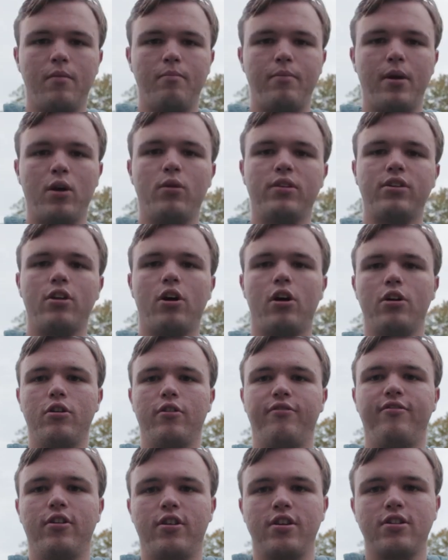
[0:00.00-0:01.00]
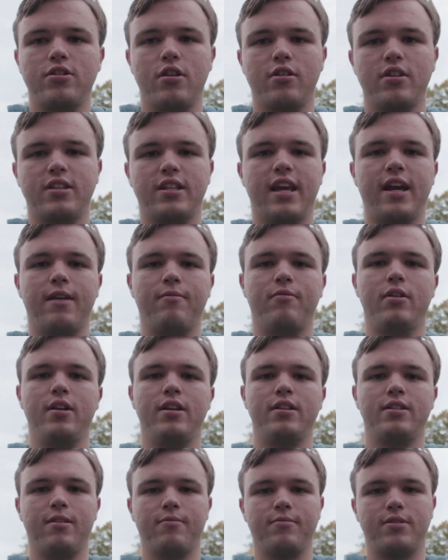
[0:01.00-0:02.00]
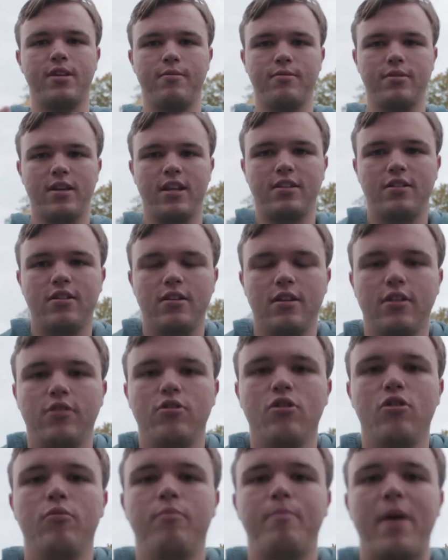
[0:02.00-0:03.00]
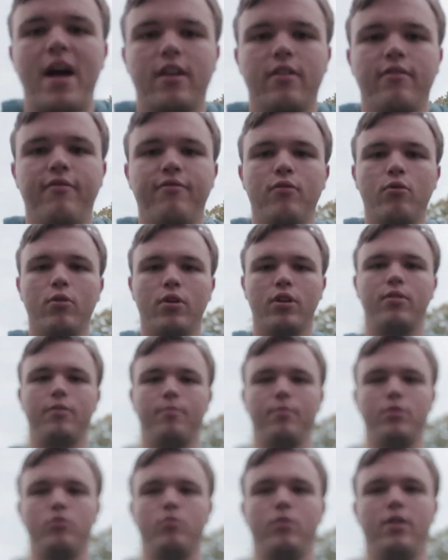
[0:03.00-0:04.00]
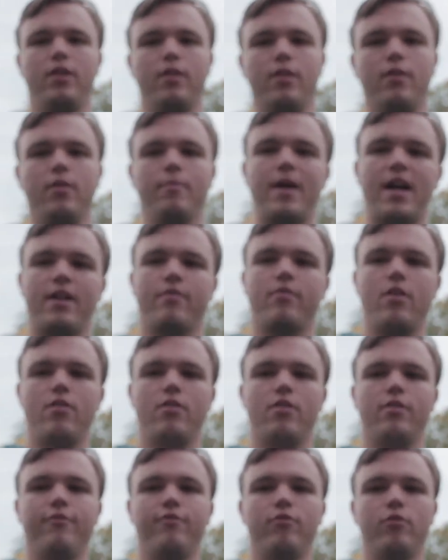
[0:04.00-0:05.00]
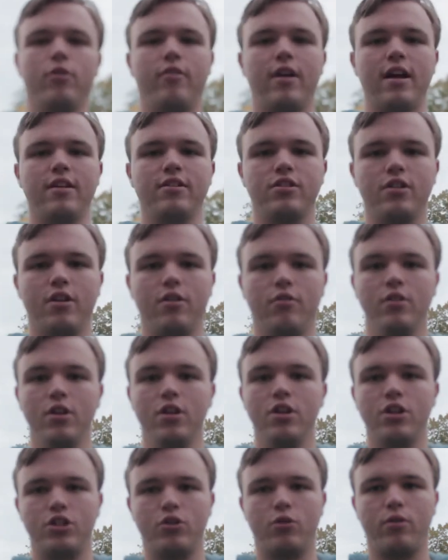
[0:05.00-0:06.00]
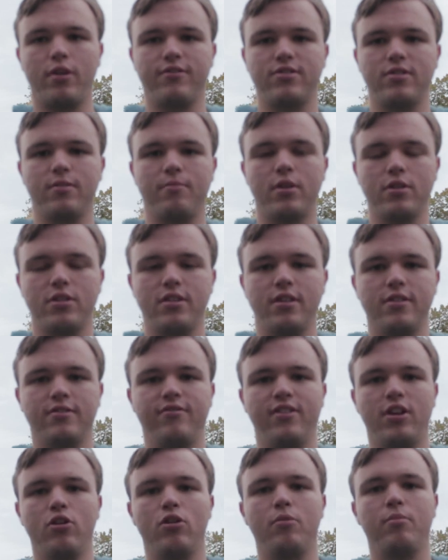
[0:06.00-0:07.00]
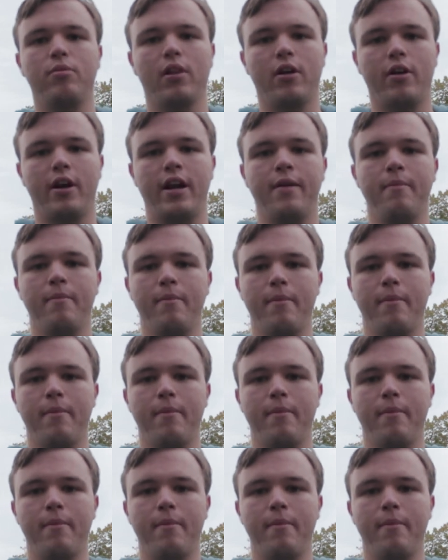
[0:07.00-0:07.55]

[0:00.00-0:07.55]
Bear with the autofocus on this camera. It sometimes likes to go back and forth between the background and the foreground, so sorry if some parts of this video are blurry.